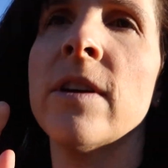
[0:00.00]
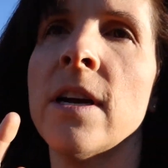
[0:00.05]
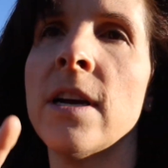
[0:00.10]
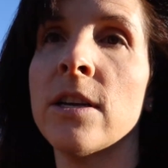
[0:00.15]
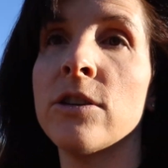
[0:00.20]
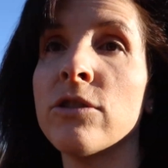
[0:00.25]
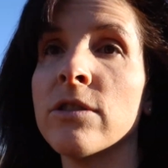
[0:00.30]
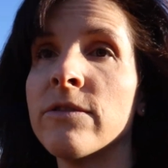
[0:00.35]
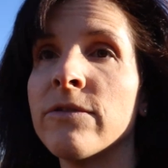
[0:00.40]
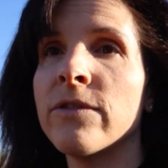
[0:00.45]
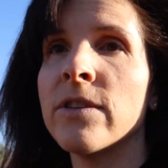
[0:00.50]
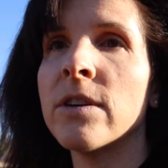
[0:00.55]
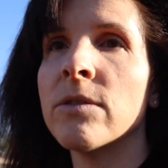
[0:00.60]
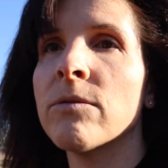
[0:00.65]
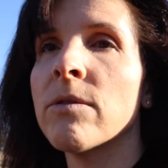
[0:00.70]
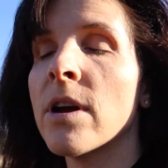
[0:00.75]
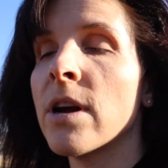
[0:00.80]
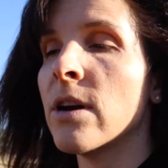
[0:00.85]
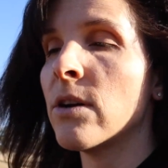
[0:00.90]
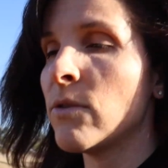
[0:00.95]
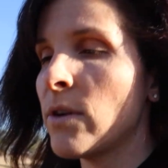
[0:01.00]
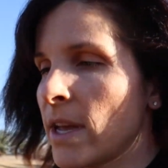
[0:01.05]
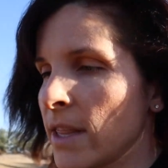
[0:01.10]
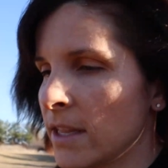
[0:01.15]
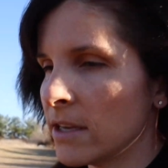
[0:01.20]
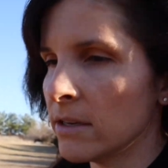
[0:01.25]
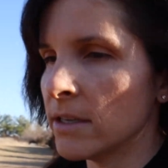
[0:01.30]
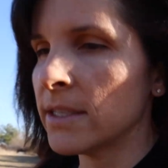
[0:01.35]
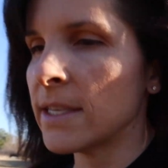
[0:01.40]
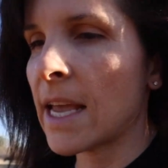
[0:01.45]
100-foot row,
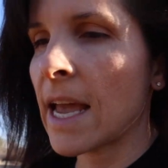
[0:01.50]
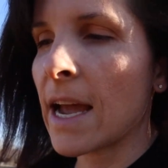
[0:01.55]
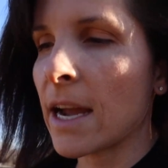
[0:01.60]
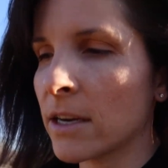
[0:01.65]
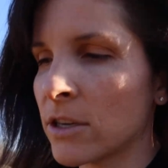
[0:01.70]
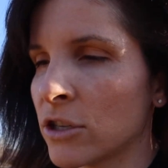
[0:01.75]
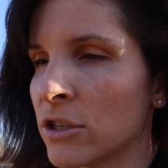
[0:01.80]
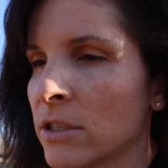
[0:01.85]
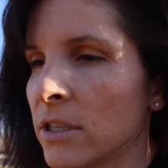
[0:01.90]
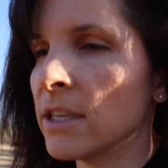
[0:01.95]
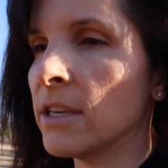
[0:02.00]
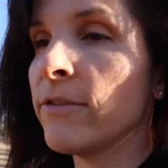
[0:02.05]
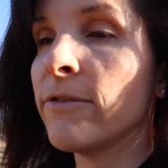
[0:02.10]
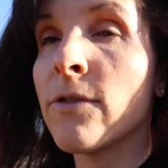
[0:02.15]
and there is actually